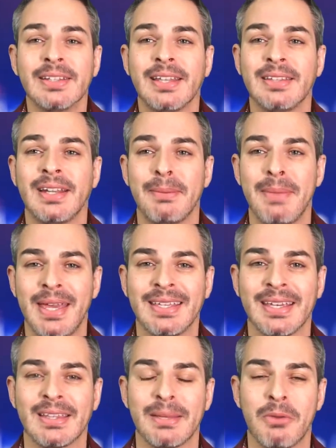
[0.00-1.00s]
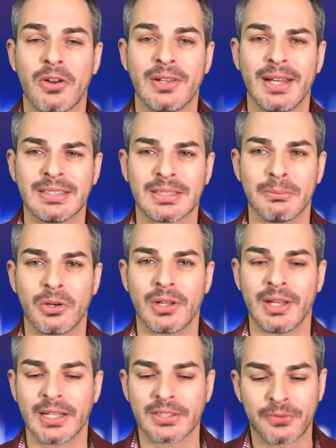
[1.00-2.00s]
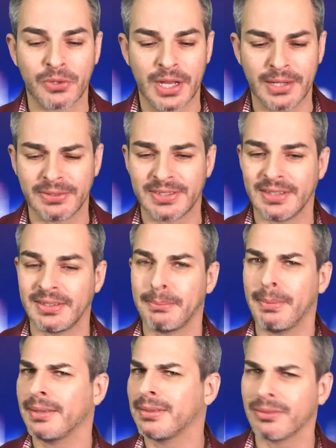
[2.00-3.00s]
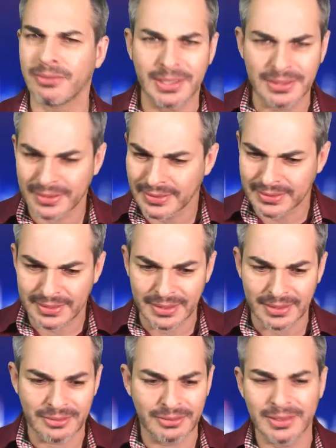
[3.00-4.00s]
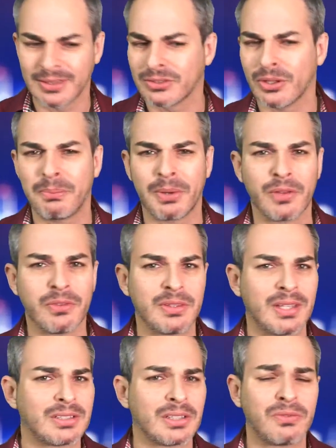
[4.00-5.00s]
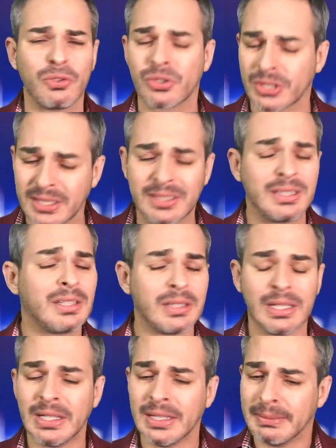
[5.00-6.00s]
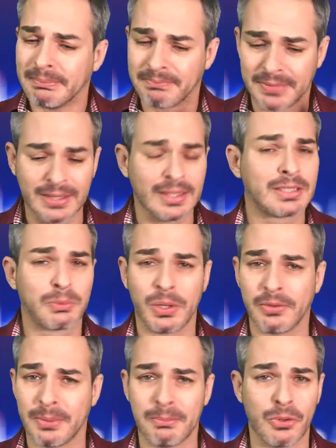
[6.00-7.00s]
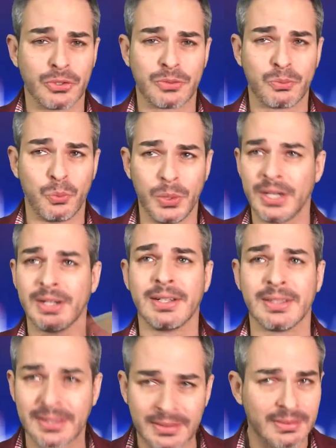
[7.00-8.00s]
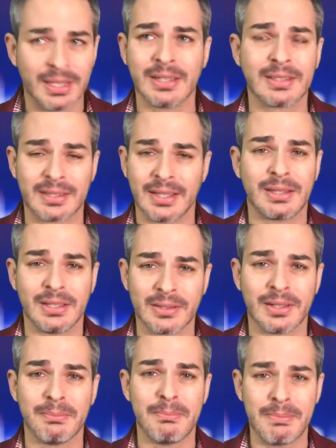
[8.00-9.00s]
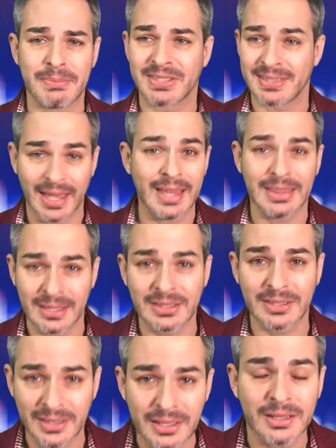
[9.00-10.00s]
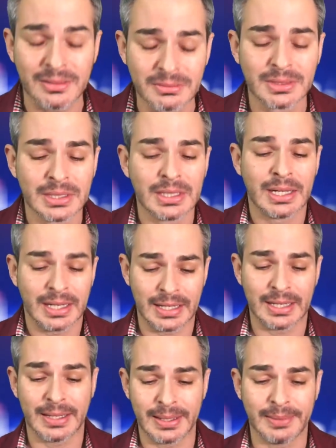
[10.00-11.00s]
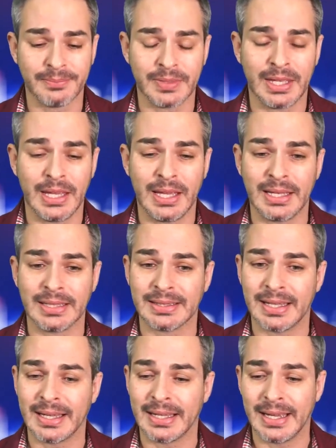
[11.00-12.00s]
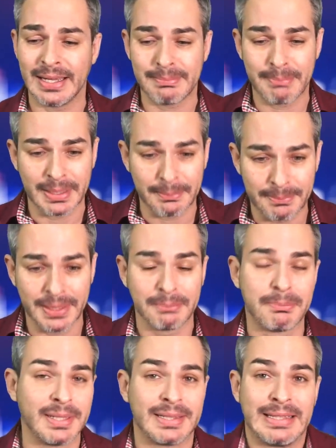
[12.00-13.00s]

that they're making the Model S and Model X for kind of sentimental reasons, and it's really it's not part of the Tesla's future. I still think that's one of the most weirdest things that Elon said this year. Um, and uh, but but but